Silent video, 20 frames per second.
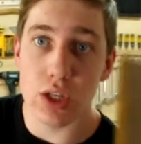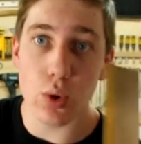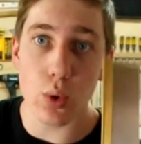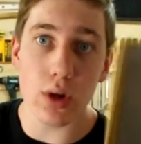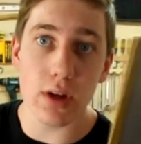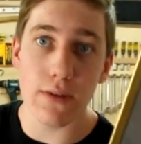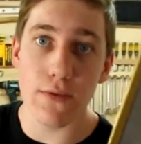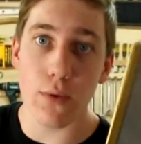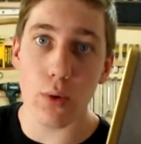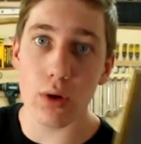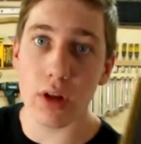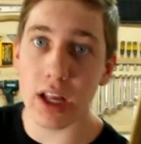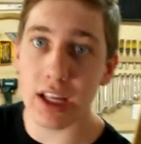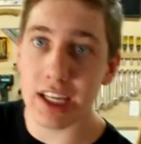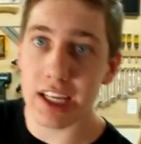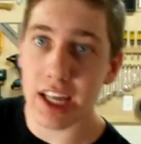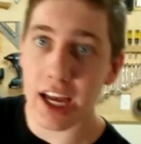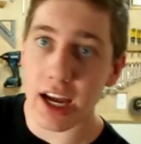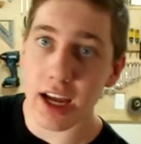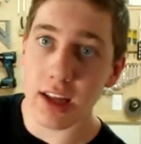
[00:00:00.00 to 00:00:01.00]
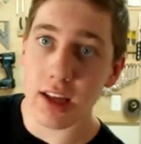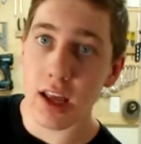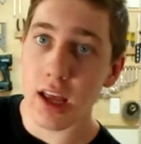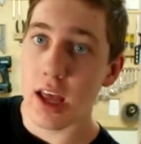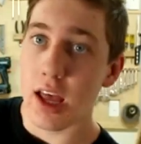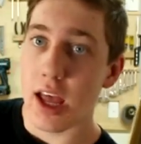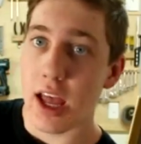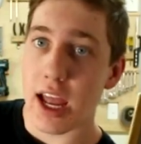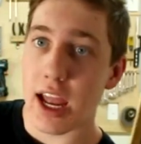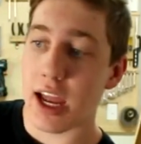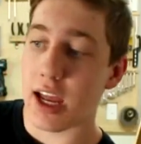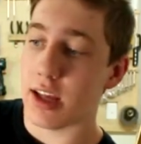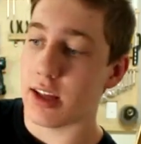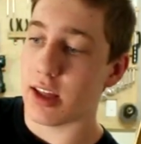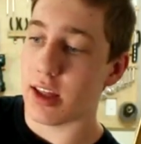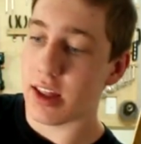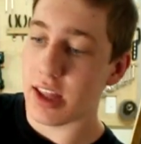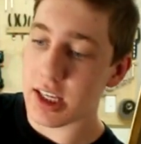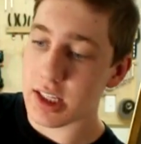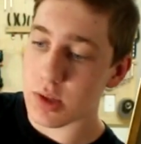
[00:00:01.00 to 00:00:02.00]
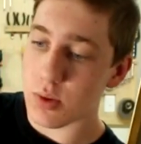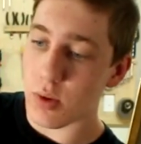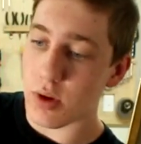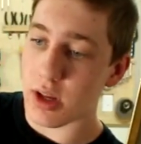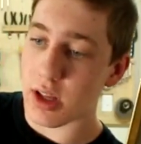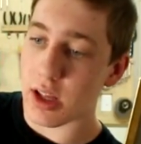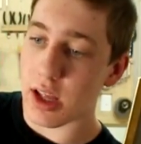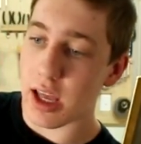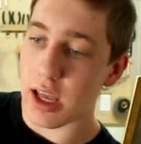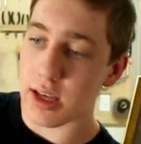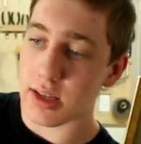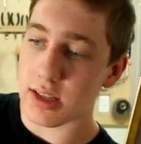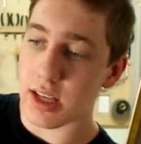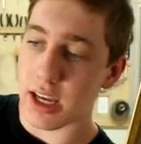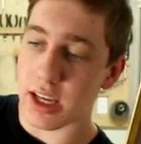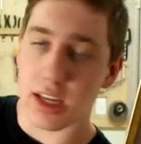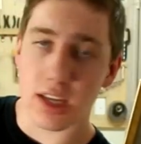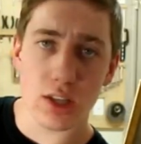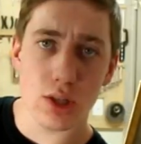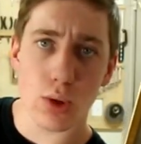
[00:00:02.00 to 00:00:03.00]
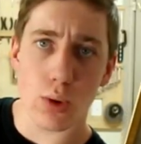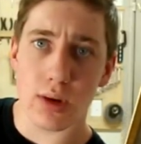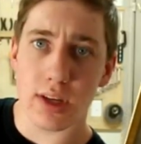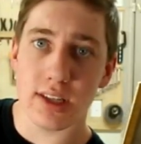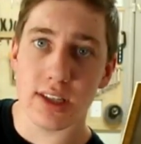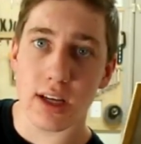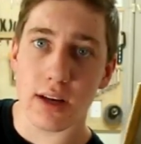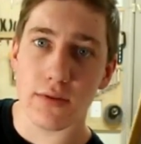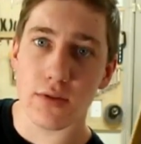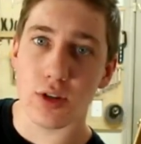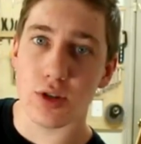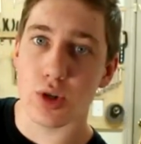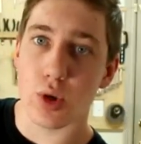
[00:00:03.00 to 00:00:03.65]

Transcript: twenty-four ninety-nine, and this one is like twenty-seven or